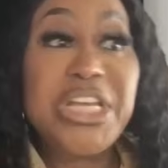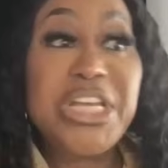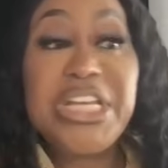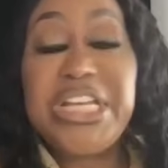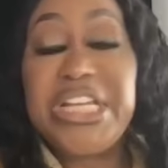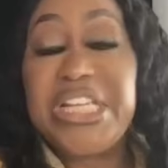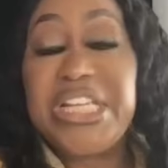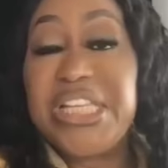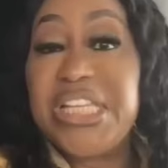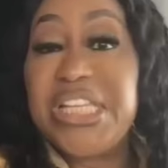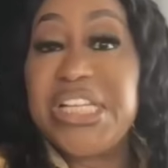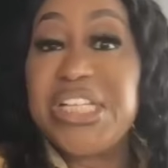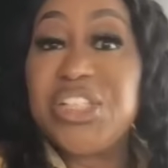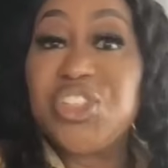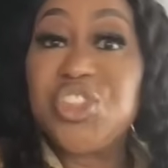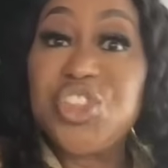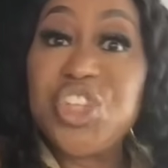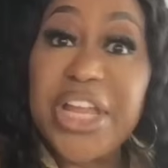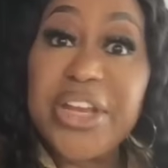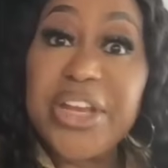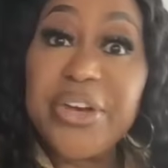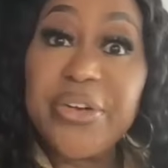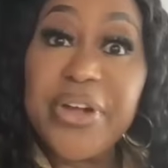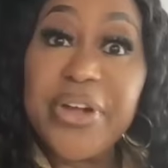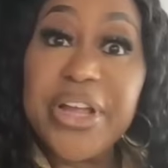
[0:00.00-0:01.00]
in this
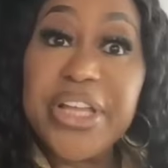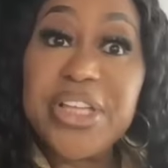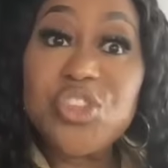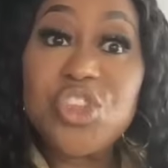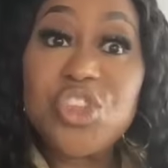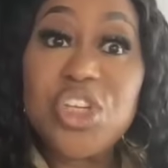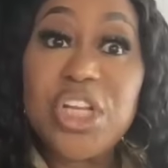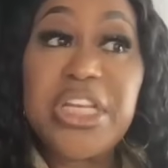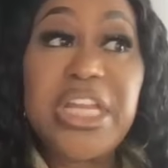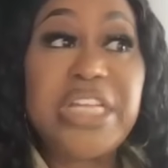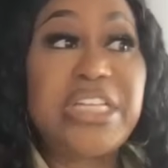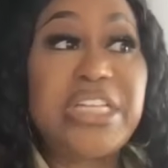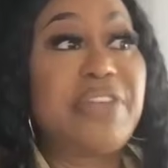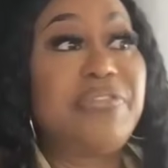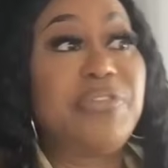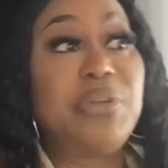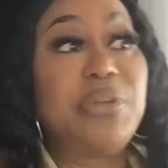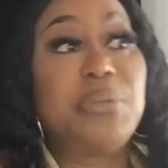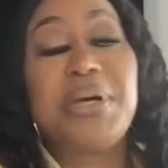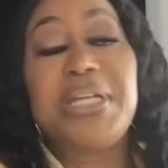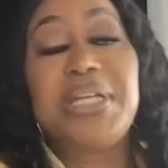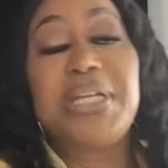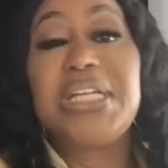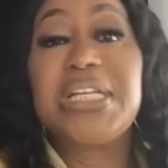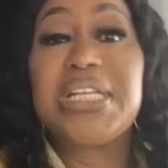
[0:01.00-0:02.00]
generation and
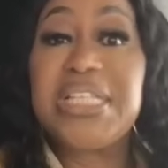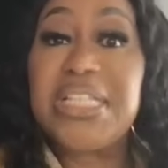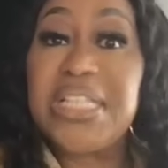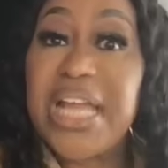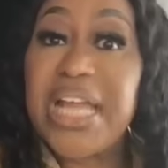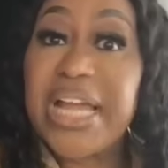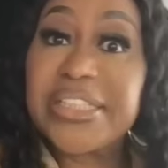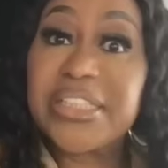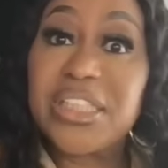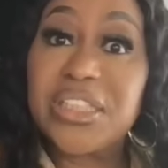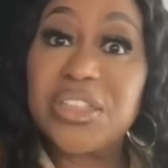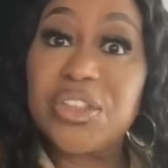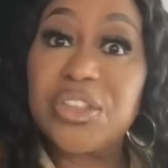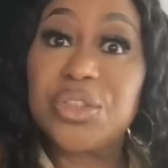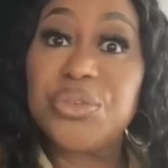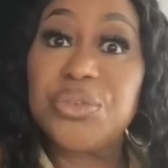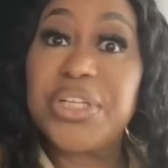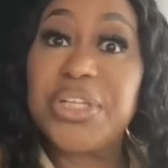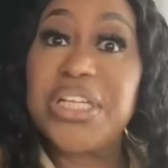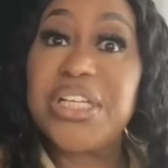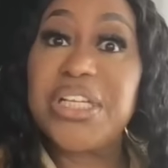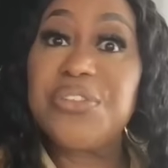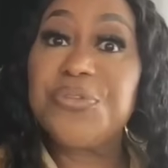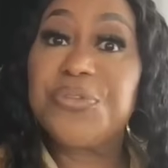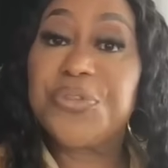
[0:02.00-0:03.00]
everybody connecting to
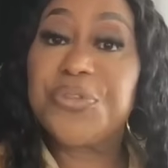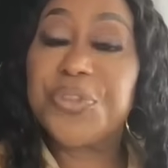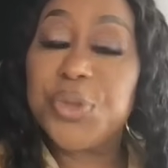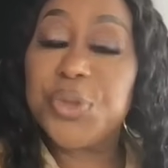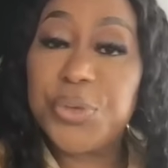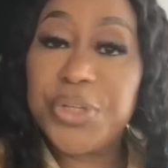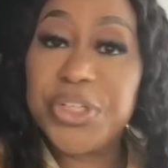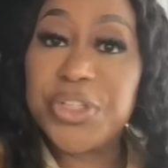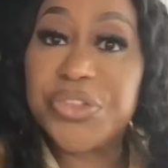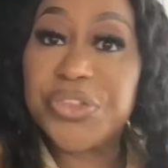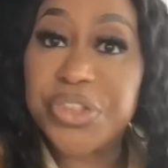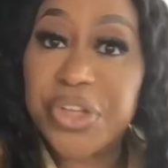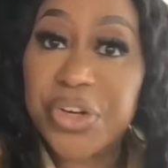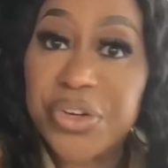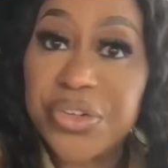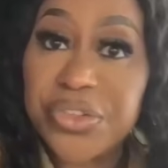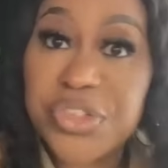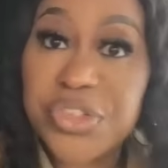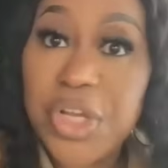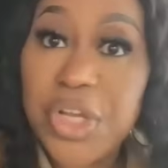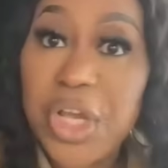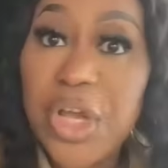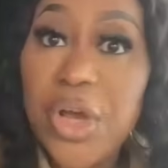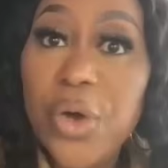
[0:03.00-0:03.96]
influencers.